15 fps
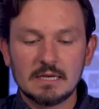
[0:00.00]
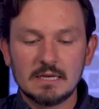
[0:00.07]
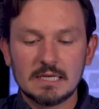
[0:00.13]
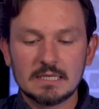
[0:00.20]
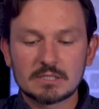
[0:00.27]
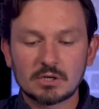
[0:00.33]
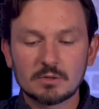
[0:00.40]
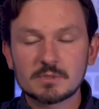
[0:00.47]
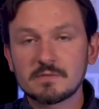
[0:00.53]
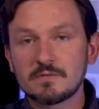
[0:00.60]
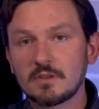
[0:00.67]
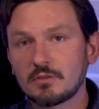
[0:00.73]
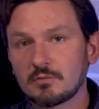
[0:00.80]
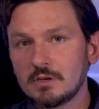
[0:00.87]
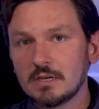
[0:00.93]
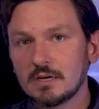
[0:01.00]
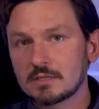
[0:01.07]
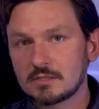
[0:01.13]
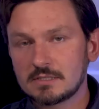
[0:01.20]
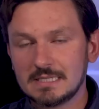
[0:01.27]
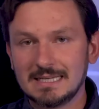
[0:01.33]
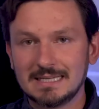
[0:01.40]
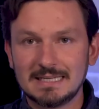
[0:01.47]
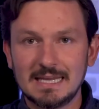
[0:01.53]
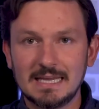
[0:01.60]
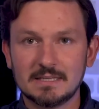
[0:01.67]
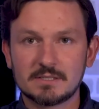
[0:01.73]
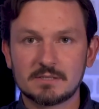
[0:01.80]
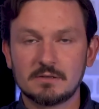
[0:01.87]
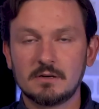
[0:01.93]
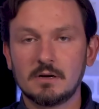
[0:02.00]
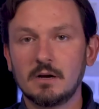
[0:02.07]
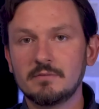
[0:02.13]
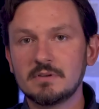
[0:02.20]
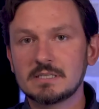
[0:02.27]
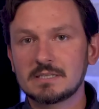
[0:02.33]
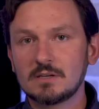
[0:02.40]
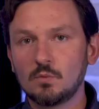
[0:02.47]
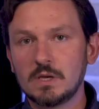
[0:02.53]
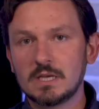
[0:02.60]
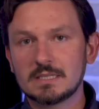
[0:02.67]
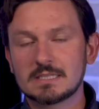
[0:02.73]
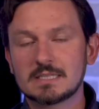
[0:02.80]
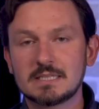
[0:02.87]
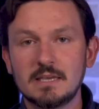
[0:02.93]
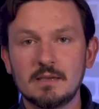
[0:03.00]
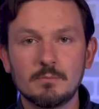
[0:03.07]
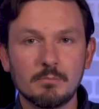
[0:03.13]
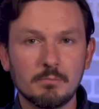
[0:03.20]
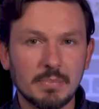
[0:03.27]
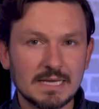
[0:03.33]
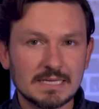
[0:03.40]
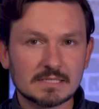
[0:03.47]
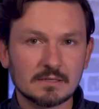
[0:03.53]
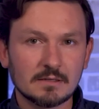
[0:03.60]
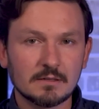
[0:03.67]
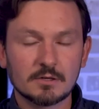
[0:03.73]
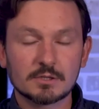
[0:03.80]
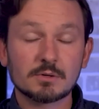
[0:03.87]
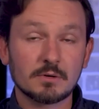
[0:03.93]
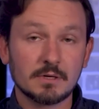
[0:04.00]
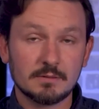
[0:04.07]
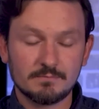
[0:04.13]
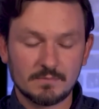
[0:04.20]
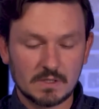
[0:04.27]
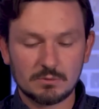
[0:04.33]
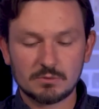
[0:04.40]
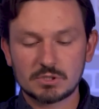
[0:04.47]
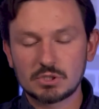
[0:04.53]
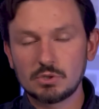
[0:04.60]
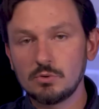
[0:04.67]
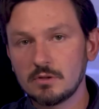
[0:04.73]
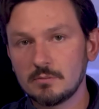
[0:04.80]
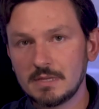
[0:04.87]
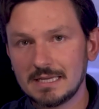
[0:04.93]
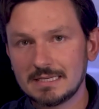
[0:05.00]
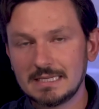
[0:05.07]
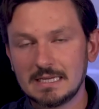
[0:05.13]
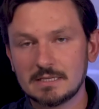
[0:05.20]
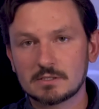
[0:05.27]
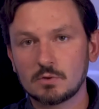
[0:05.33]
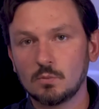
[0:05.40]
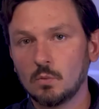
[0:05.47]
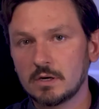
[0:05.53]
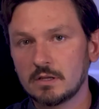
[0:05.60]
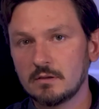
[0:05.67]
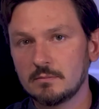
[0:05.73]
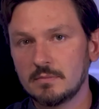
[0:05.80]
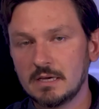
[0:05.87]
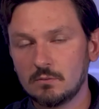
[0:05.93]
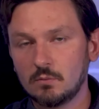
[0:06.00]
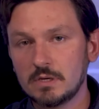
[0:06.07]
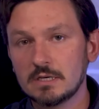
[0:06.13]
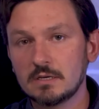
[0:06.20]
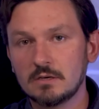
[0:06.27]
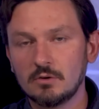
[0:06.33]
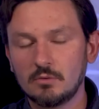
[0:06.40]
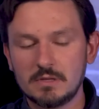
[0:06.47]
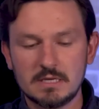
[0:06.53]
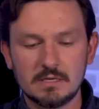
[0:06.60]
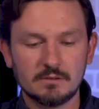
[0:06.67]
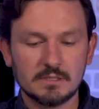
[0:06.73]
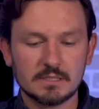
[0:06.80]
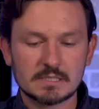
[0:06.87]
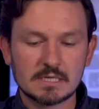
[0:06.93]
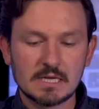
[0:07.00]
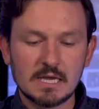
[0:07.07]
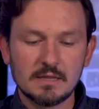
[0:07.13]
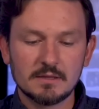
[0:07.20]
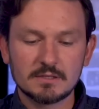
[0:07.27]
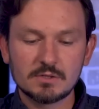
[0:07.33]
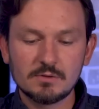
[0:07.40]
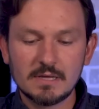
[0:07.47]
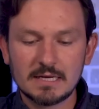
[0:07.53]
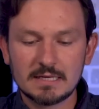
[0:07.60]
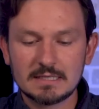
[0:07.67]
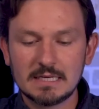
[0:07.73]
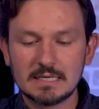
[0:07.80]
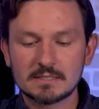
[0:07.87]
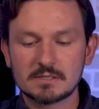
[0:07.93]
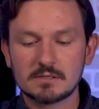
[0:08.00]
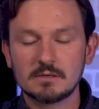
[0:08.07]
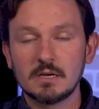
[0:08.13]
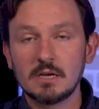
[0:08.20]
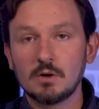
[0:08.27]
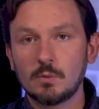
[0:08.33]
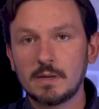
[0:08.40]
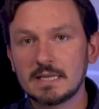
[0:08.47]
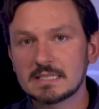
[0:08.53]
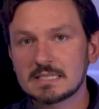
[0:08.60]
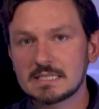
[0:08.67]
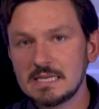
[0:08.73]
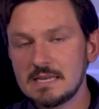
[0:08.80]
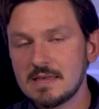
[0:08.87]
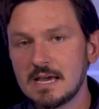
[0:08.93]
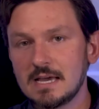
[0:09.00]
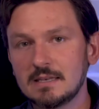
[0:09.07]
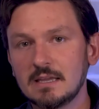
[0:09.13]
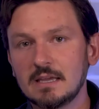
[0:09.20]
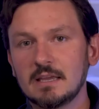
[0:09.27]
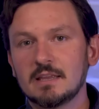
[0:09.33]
in terms of the 3 doctors that had cancer, obviously we can see there was 2 of them that had cancer and 1 of them that we didn't know the illness. The 2 that had cancer, we can see that